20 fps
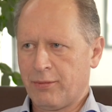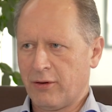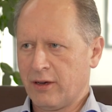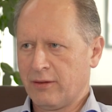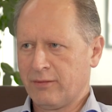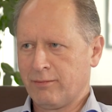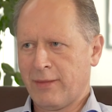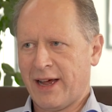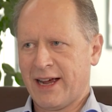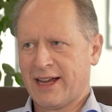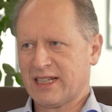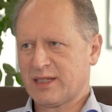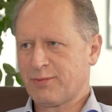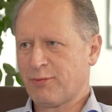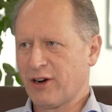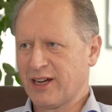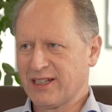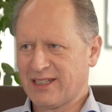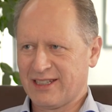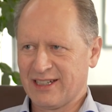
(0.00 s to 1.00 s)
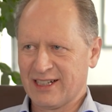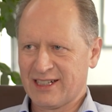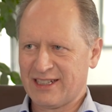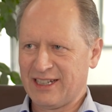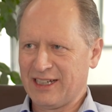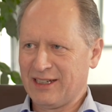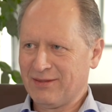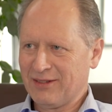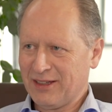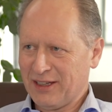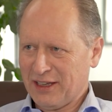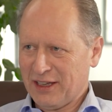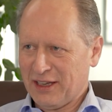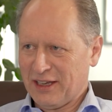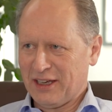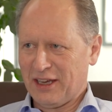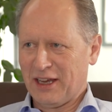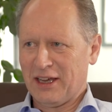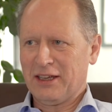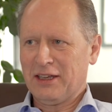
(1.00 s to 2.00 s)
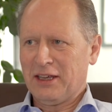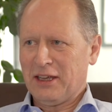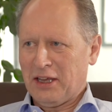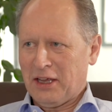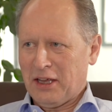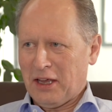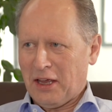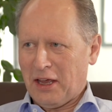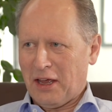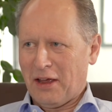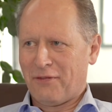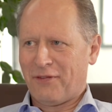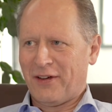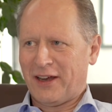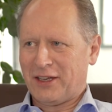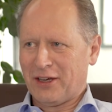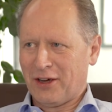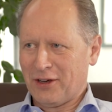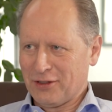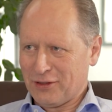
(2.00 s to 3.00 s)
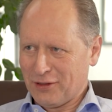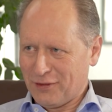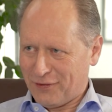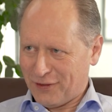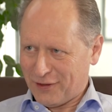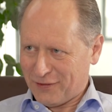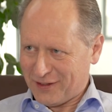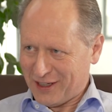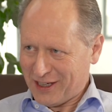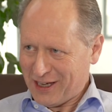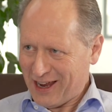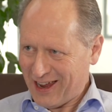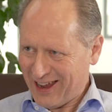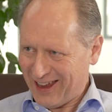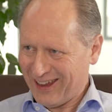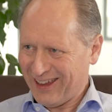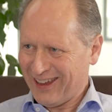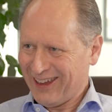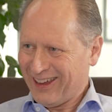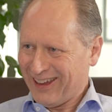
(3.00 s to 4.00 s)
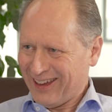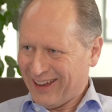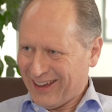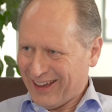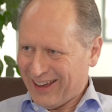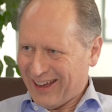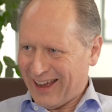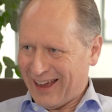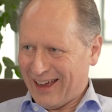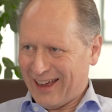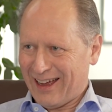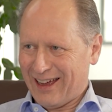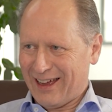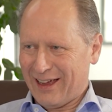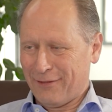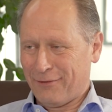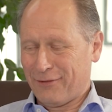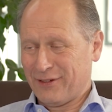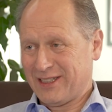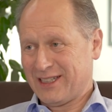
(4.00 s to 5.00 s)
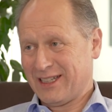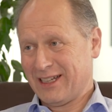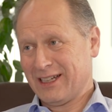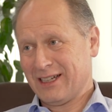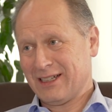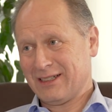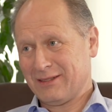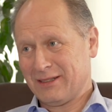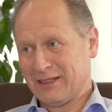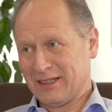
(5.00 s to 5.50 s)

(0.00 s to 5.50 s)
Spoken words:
would be unlikely to change anything. If they don't do 50, if we see a